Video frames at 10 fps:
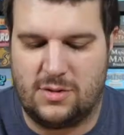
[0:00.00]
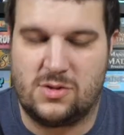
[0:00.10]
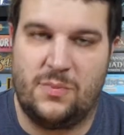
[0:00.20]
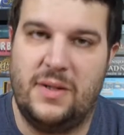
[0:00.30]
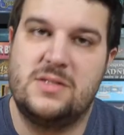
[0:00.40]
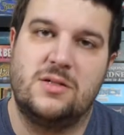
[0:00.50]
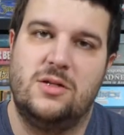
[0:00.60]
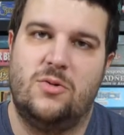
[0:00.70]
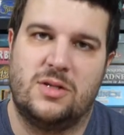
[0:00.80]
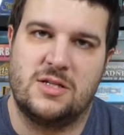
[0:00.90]
So
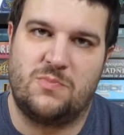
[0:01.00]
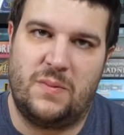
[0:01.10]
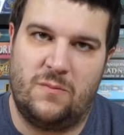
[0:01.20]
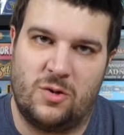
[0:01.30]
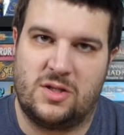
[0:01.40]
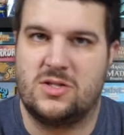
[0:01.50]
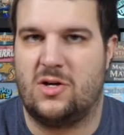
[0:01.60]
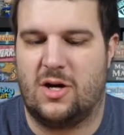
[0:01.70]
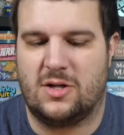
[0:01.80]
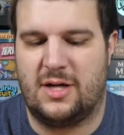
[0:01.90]
basically what this
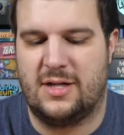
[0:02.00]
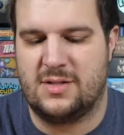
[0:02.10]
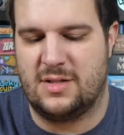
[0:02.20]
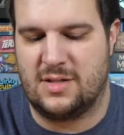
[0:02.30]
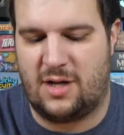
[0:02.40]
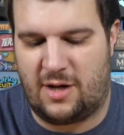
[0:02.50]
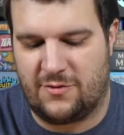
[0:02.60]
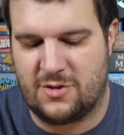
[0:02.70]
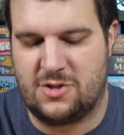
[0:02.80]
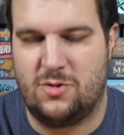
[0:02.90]
card does is it
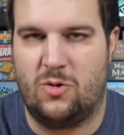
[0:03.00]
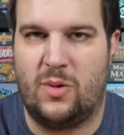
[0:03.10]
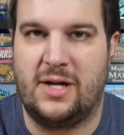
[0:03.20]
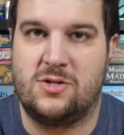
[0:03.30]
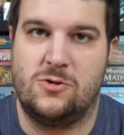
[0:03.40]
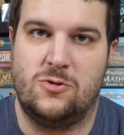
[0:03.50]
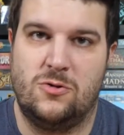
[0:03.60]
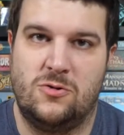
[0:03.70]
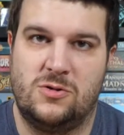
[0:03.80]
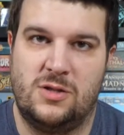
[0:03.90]
offers you a way
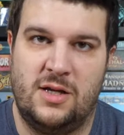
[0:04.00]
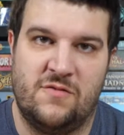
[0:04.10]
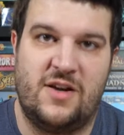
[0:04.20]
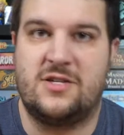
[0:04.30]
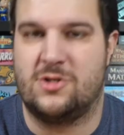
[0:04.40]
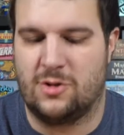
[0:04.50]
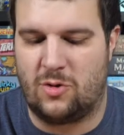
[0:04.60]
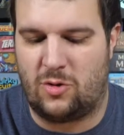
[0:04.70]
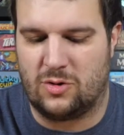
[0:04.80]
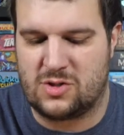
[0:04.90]
to invest your gold.